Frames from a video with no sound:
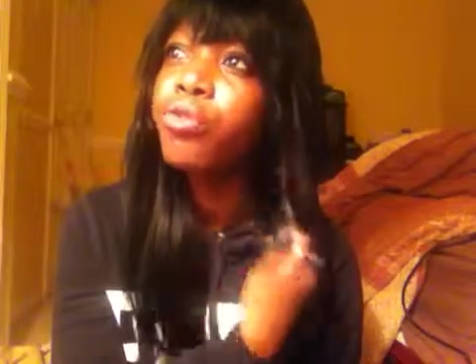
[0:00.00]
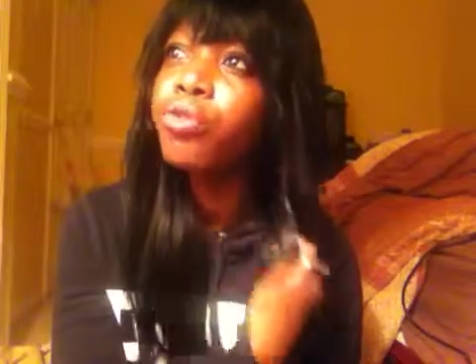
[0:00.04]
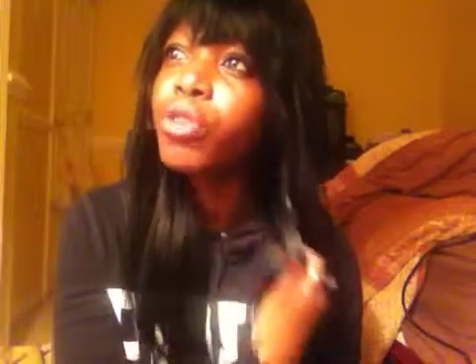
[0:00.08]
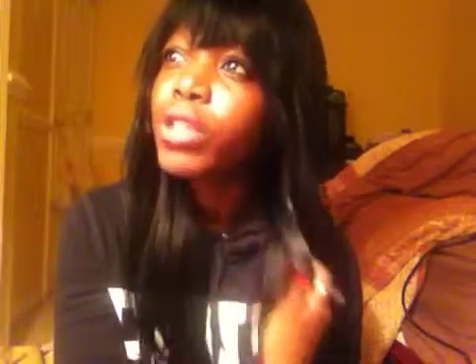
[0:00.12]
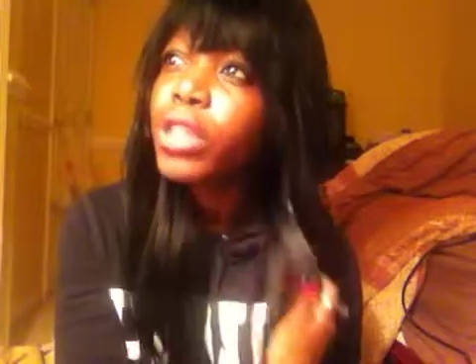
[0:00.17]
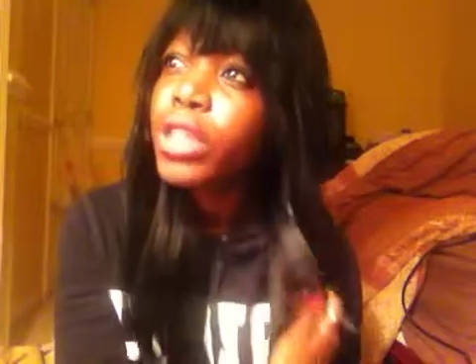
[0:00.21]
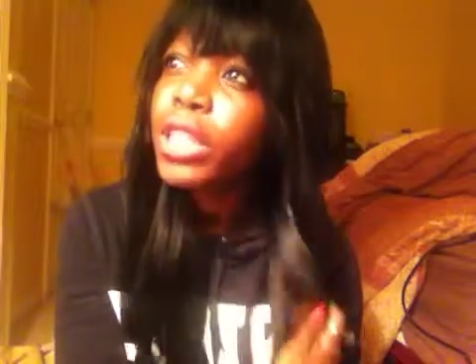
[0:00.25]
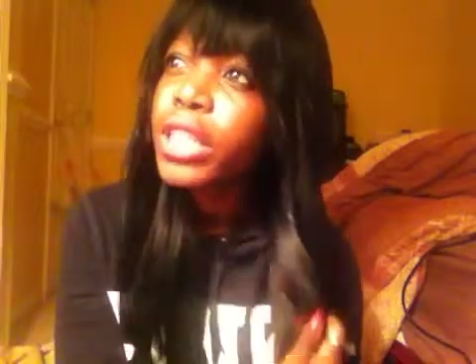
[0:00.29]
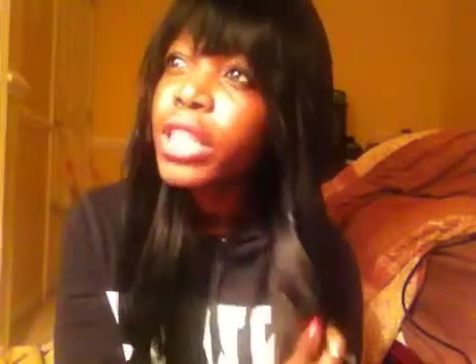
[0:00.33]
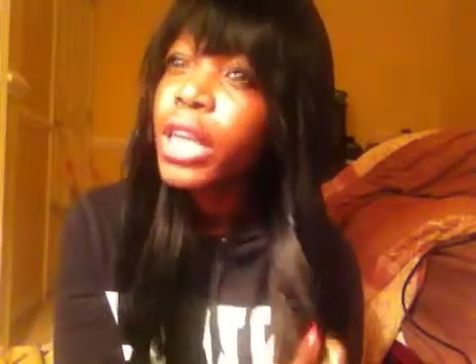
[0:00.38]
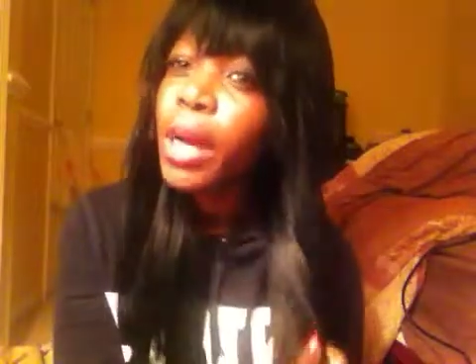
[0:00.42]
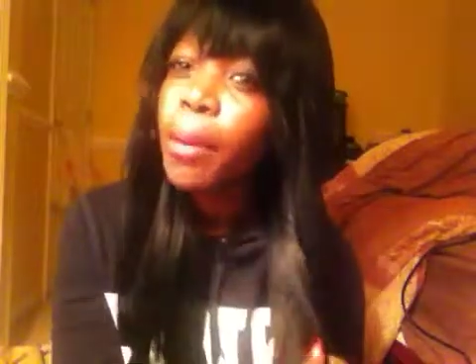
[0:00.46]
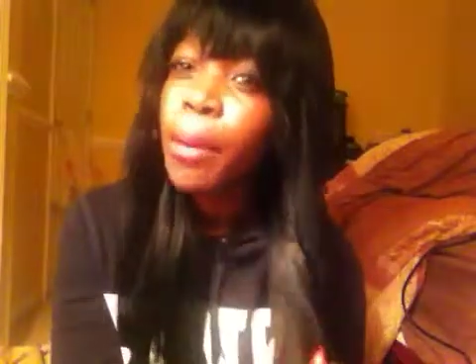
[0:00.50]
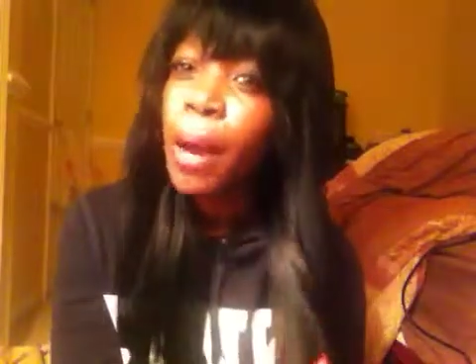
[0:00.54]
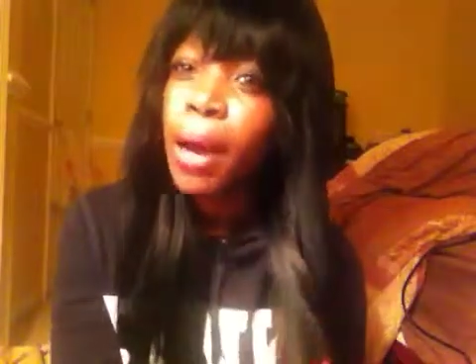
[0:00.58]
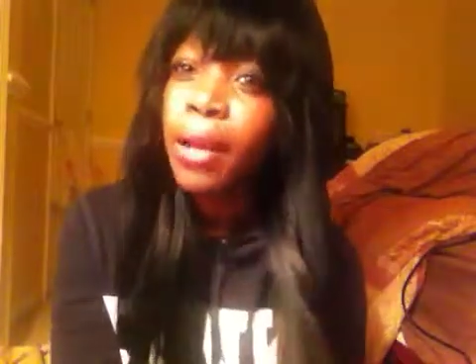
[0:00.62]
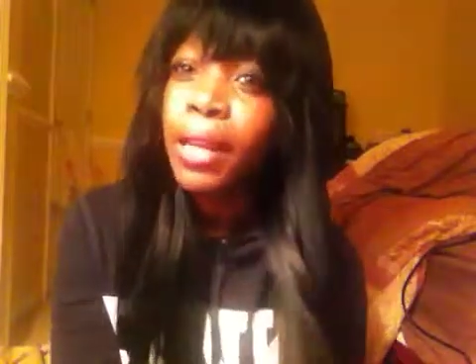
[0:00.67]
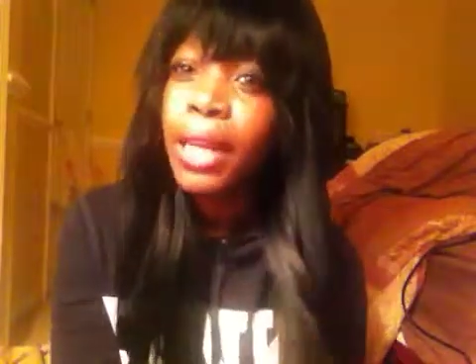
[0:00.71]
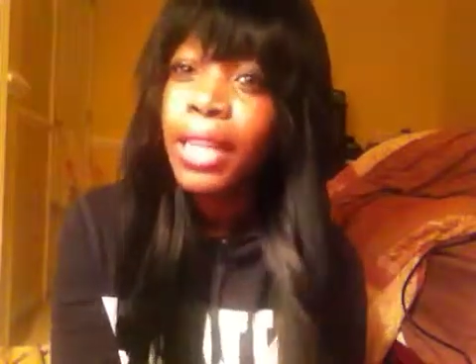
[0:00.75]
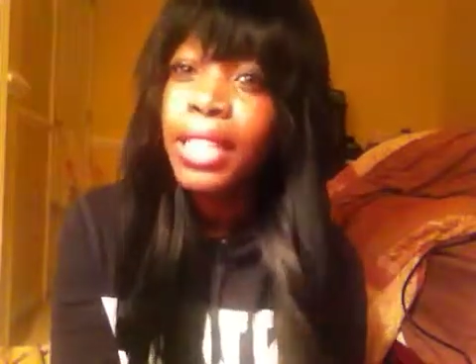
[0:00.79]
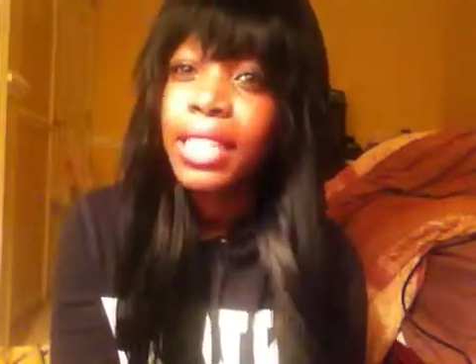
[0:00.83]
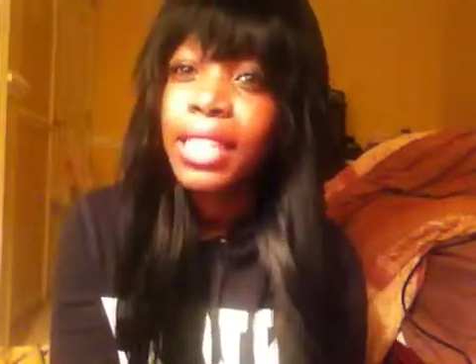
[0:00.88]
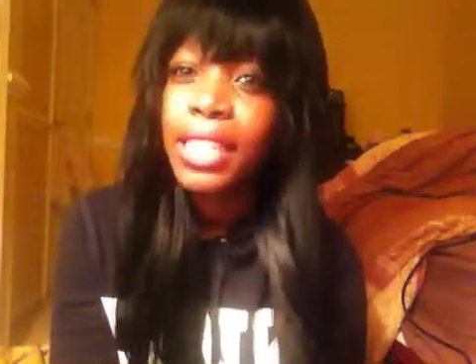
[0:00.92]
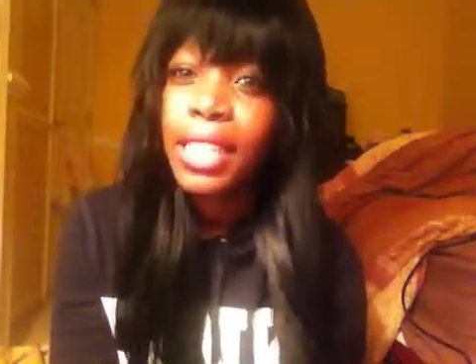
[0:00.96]
really
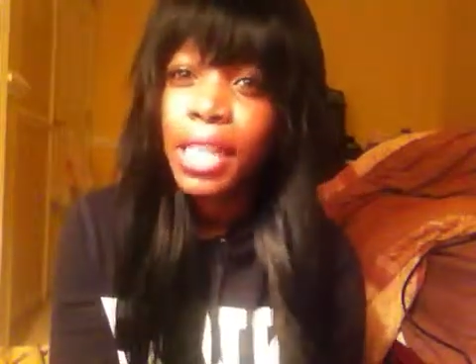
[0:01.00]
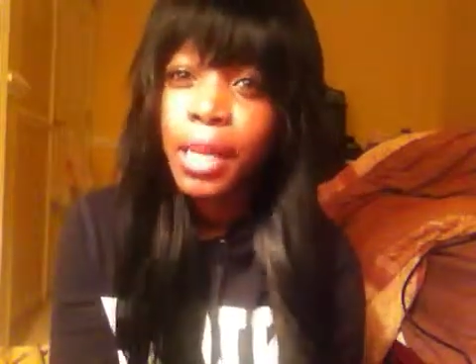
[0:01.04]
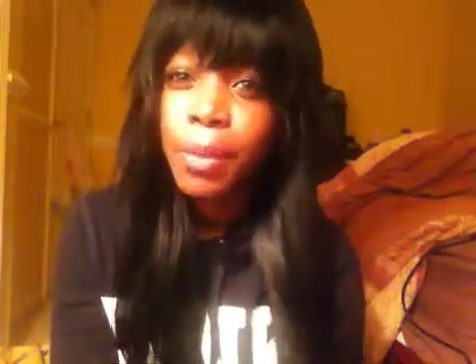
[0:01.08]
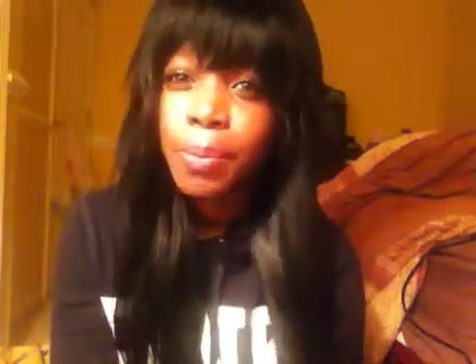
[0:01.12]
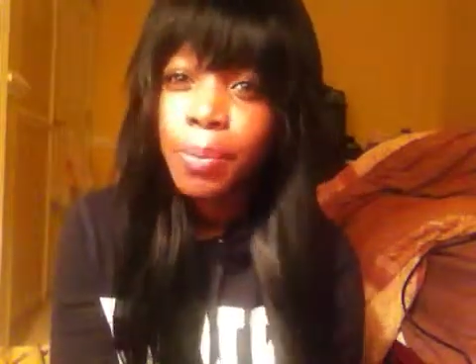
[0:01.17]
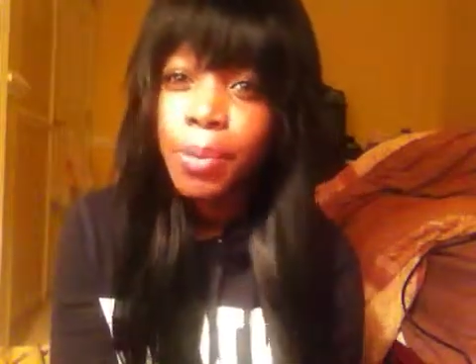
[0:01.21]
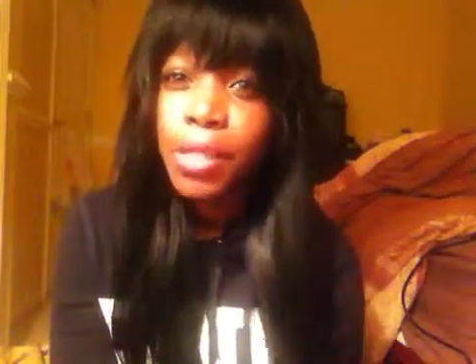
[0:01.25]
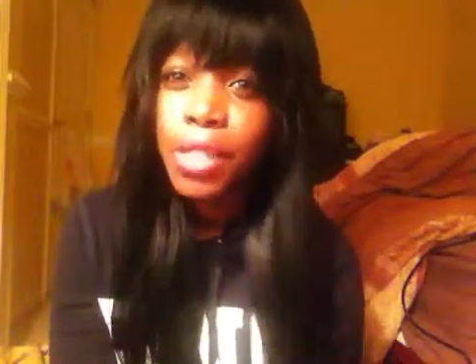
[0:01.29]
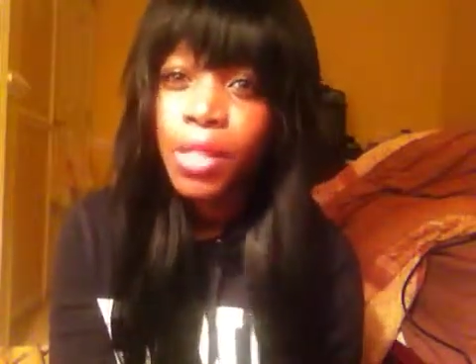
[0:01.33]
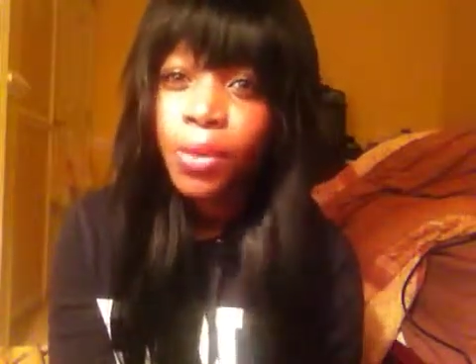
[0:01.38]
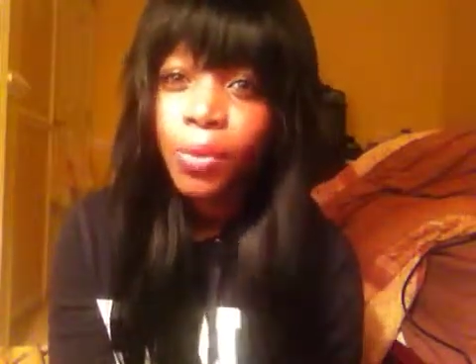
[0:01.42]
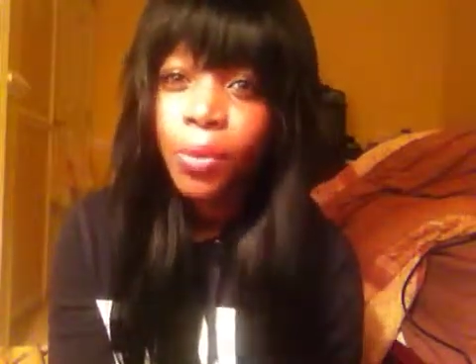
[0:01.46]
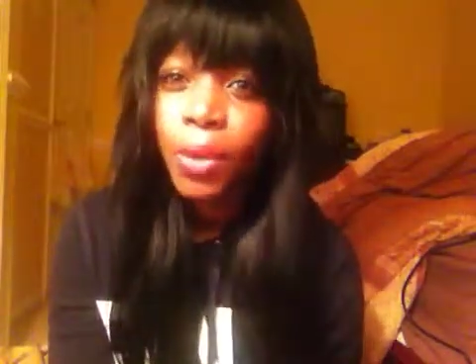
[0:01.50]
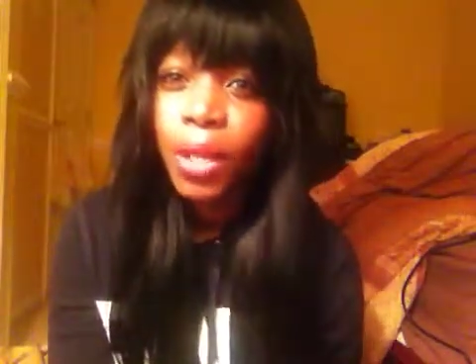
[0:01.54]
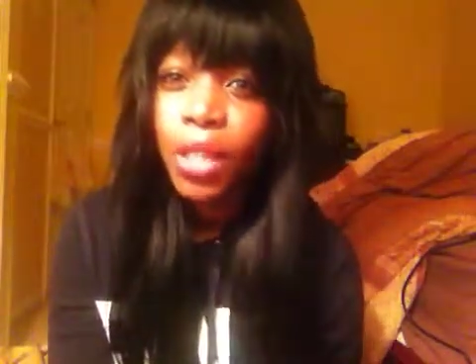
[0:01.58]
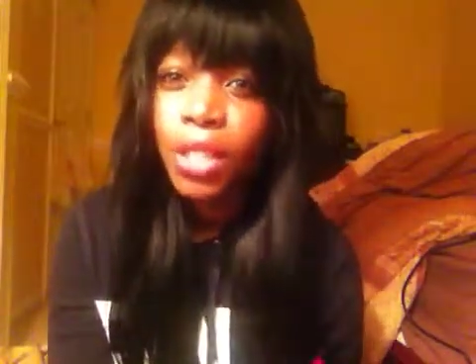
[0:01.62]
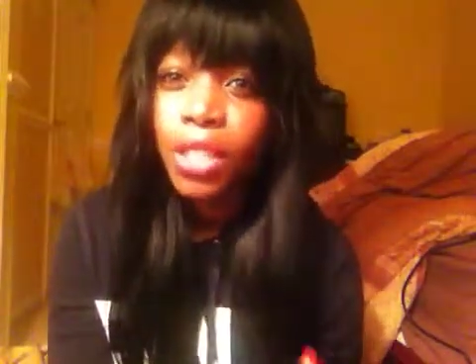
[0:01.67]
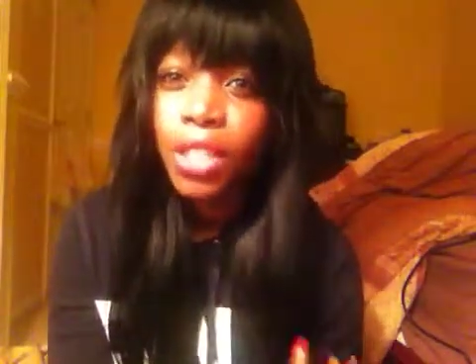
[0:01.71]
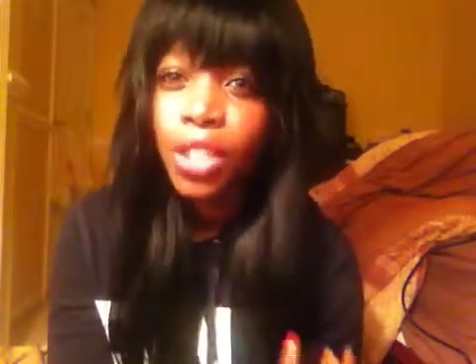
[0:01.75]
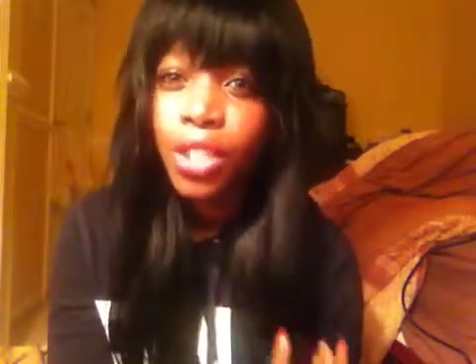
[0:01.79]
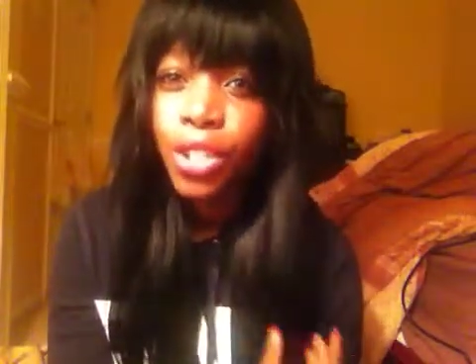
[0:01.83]
about tips and what